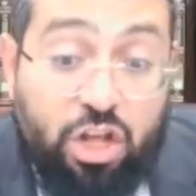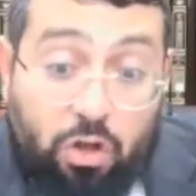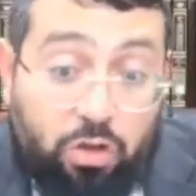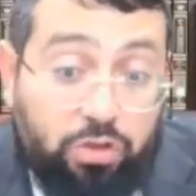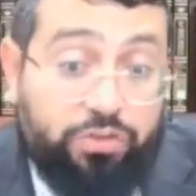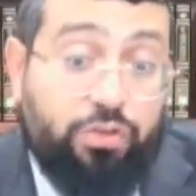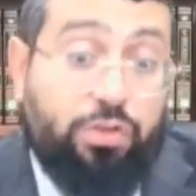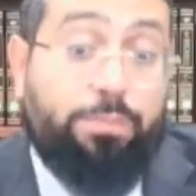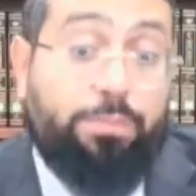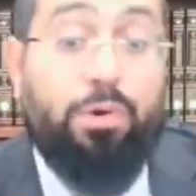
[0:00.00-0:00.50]

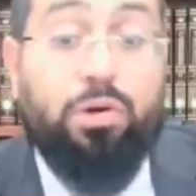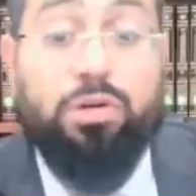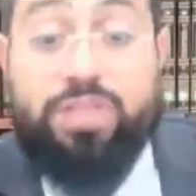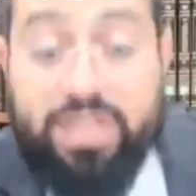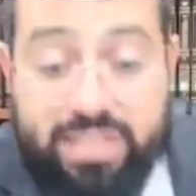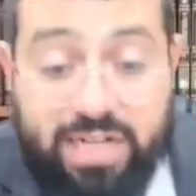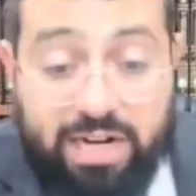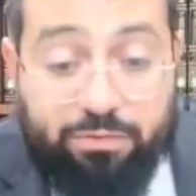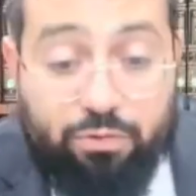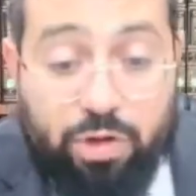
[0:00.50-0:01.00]
Also, the bor
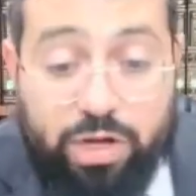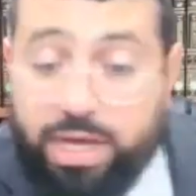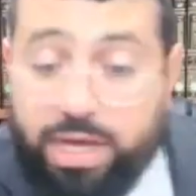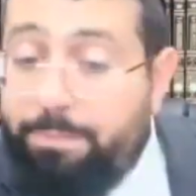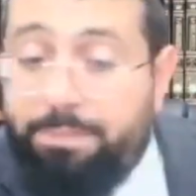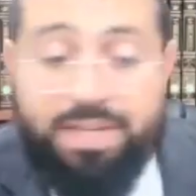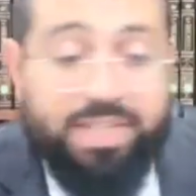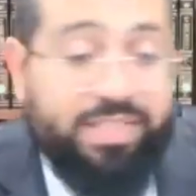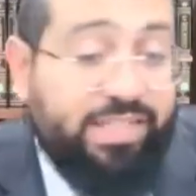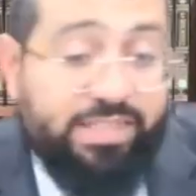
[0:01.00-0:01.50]
doesn't have ruach
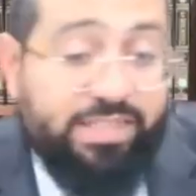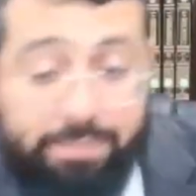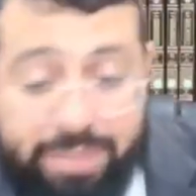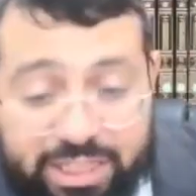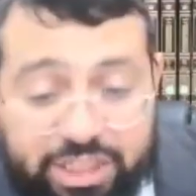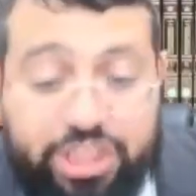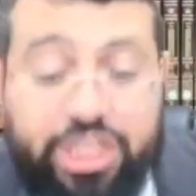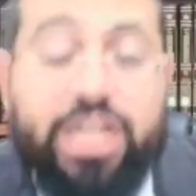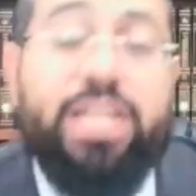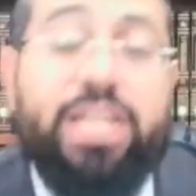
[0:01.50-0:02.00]
haim, but it doesn't
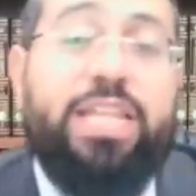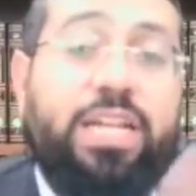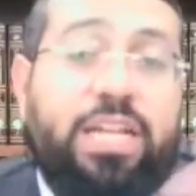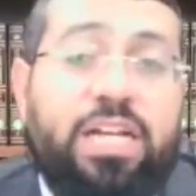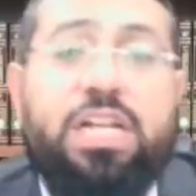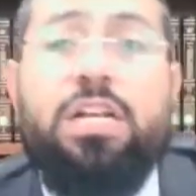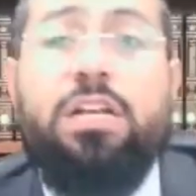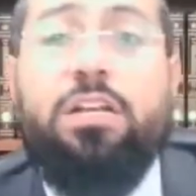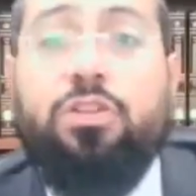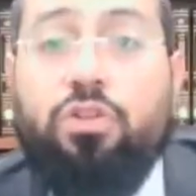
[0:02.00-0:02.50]
mention it. And then
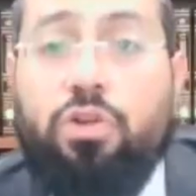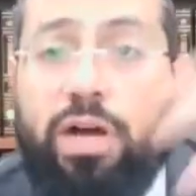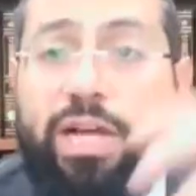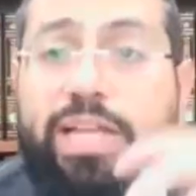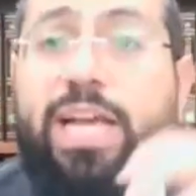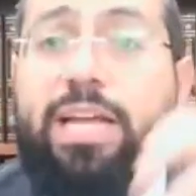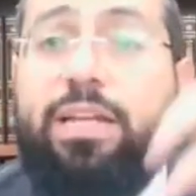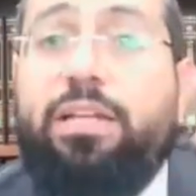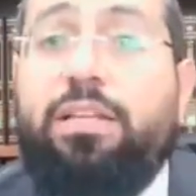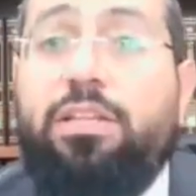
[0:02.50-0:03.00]
you know
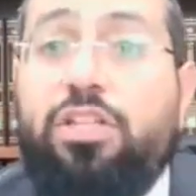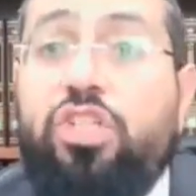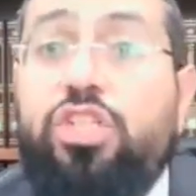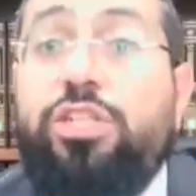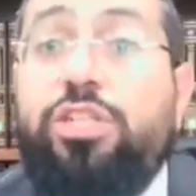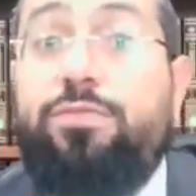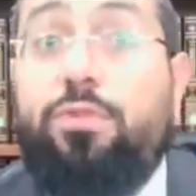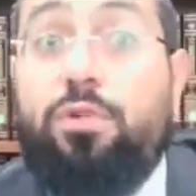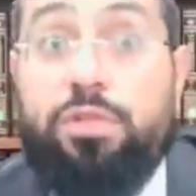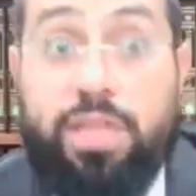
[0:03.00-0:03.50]
again in
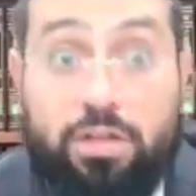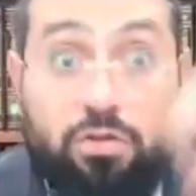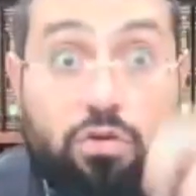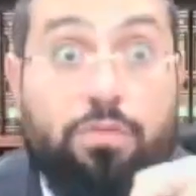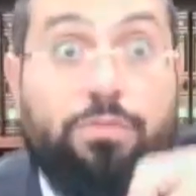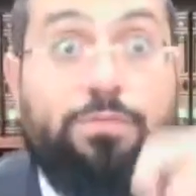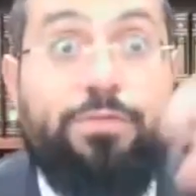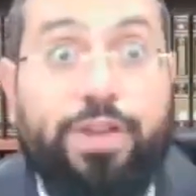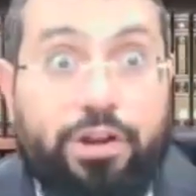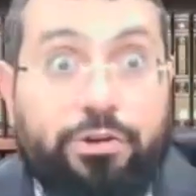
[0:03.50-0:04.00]
yeshivot they
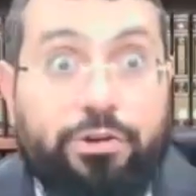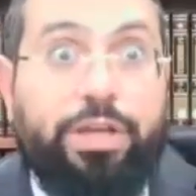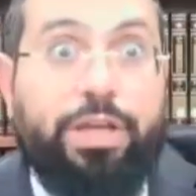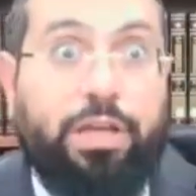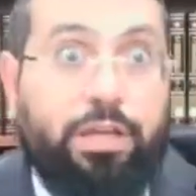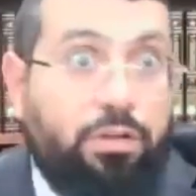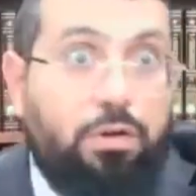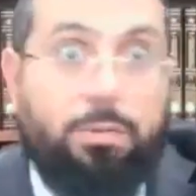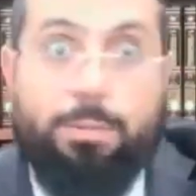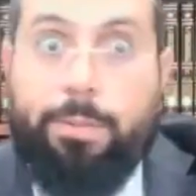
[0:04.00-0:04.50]
go very
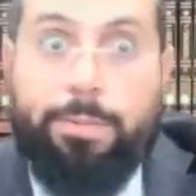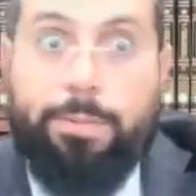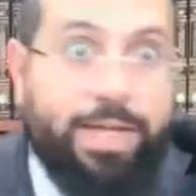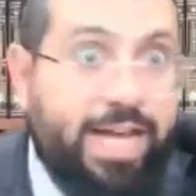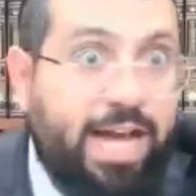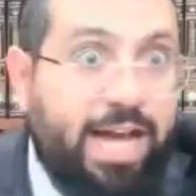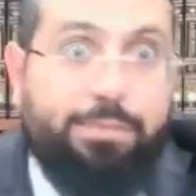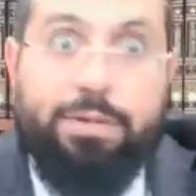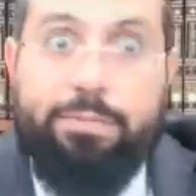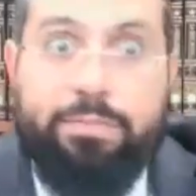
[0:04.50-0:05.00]
you know
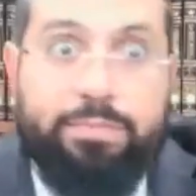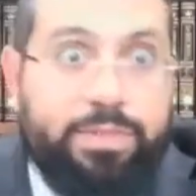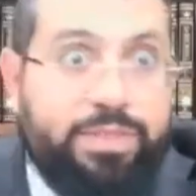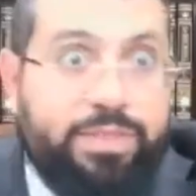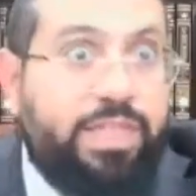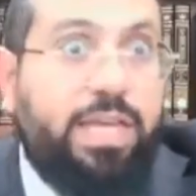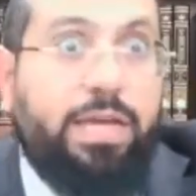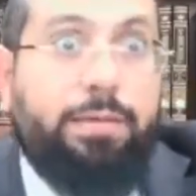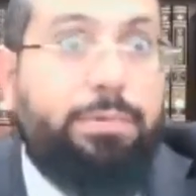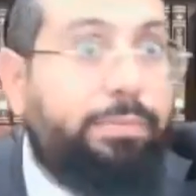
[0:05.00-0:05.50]
babakama,
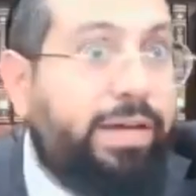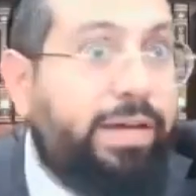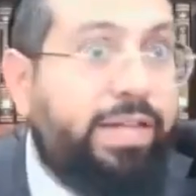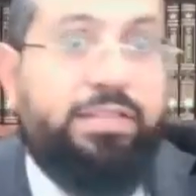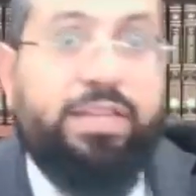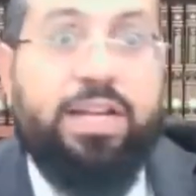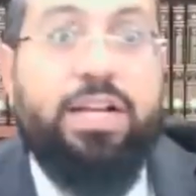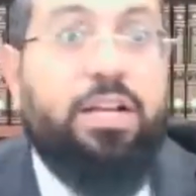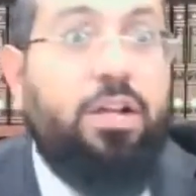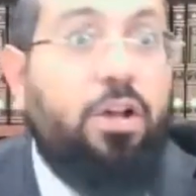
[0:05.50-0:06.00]
mitzia,
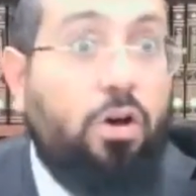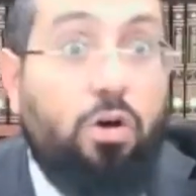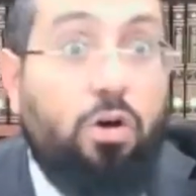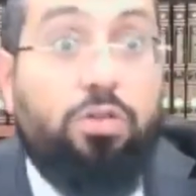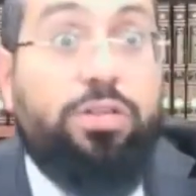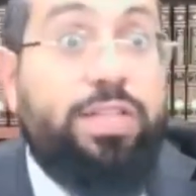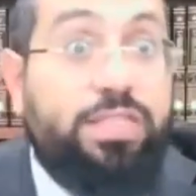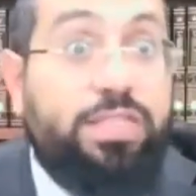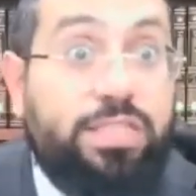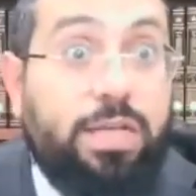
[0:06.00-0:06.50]
babatra,
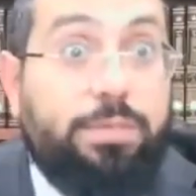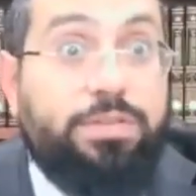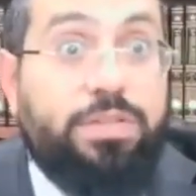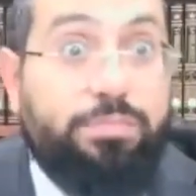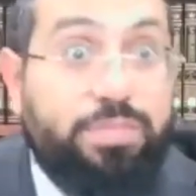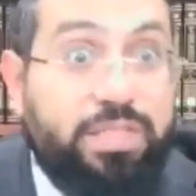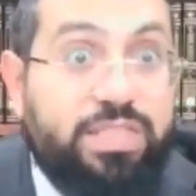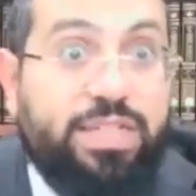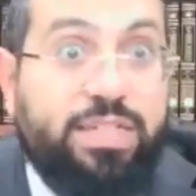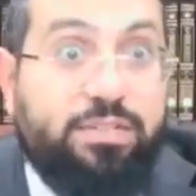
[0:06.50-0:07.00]
all these types
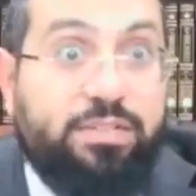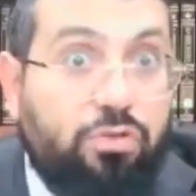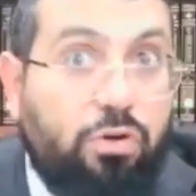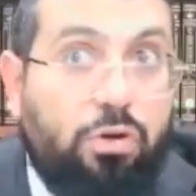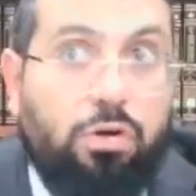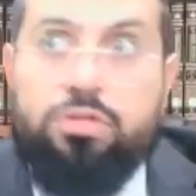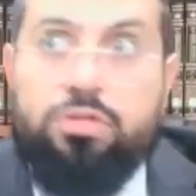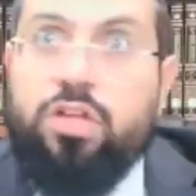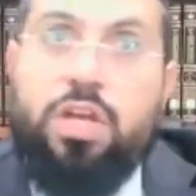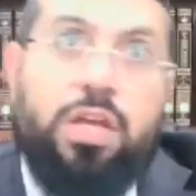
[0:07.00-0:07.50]
of
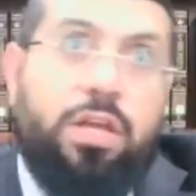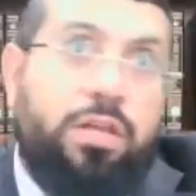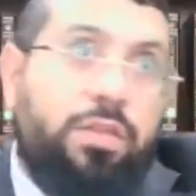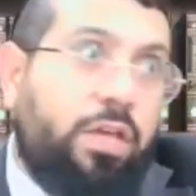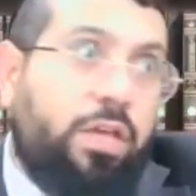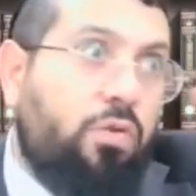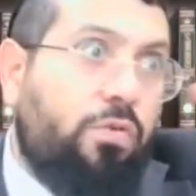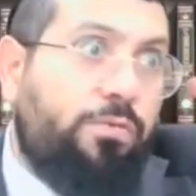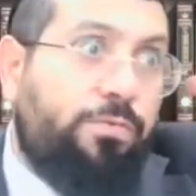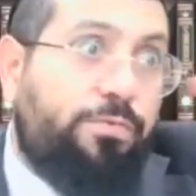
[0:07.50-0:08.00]
mesechtot
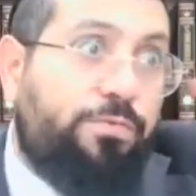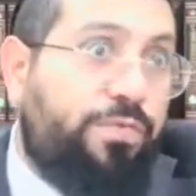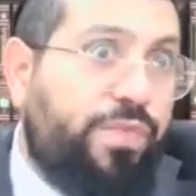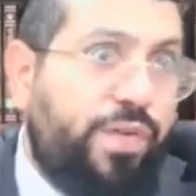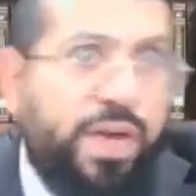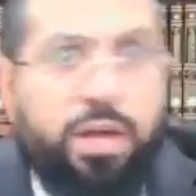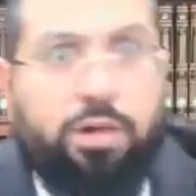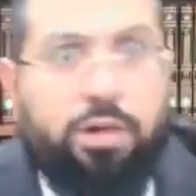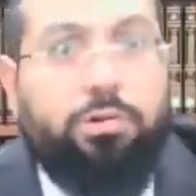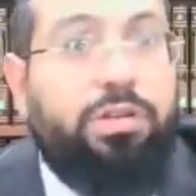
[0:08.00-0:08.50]
they go
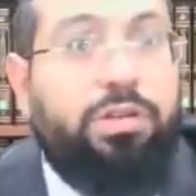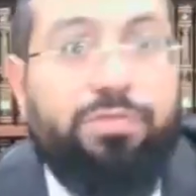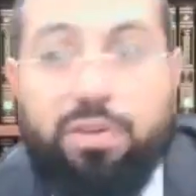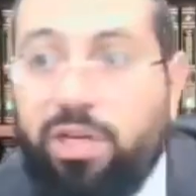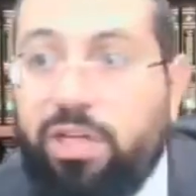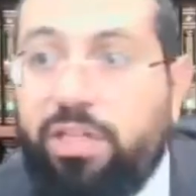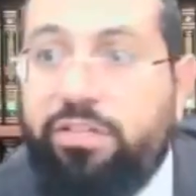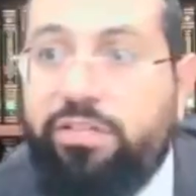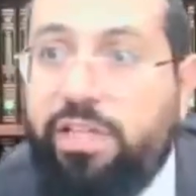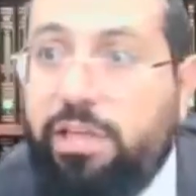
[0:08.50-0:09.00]
very
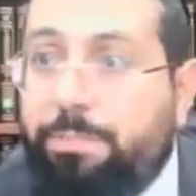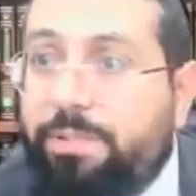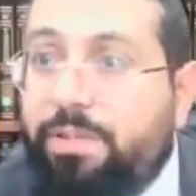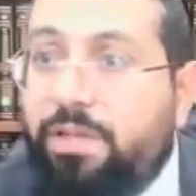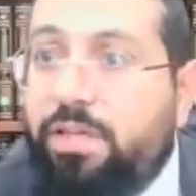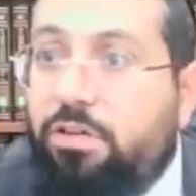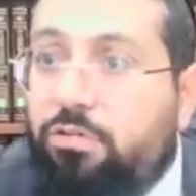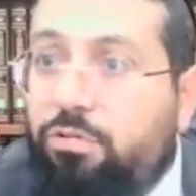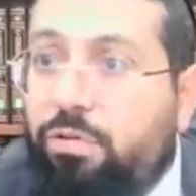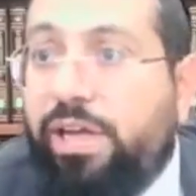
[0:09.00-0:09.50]
very deep
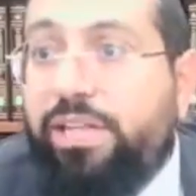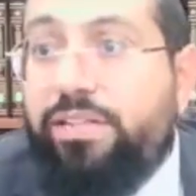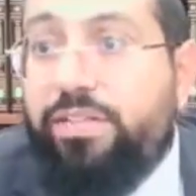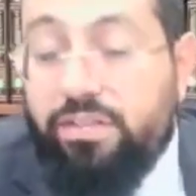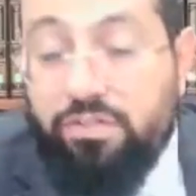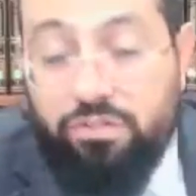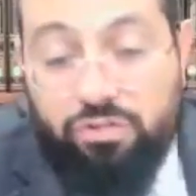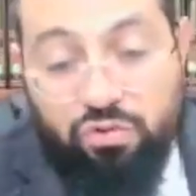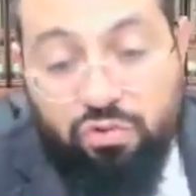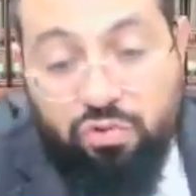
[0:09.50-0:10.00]
right
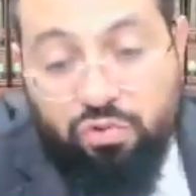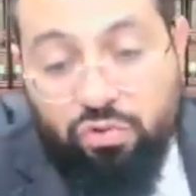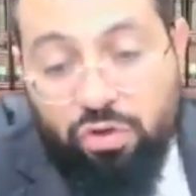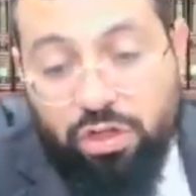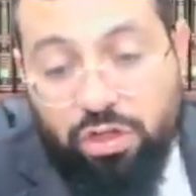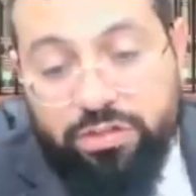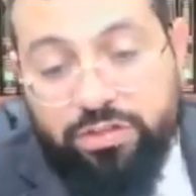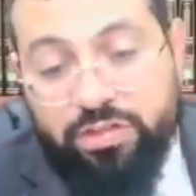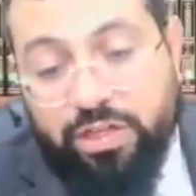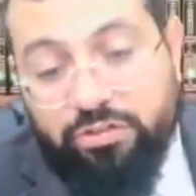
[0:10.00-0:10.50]
into
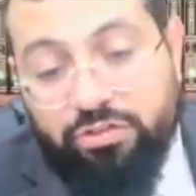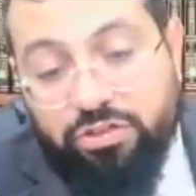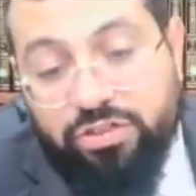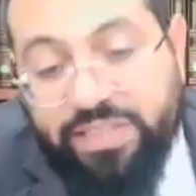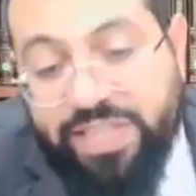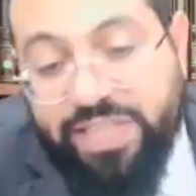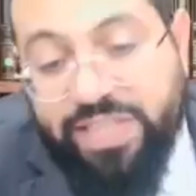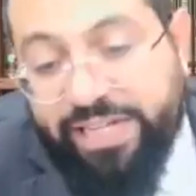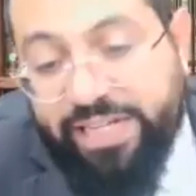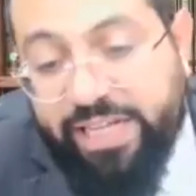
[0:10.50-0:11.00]
to
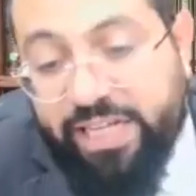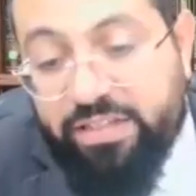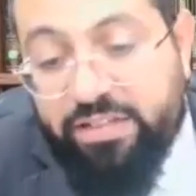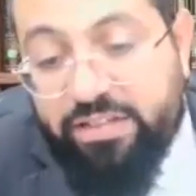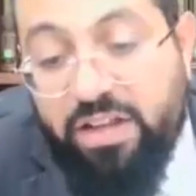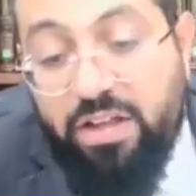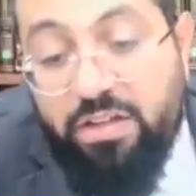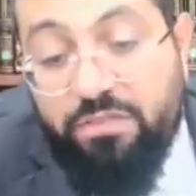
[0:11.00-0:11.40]
understanding it.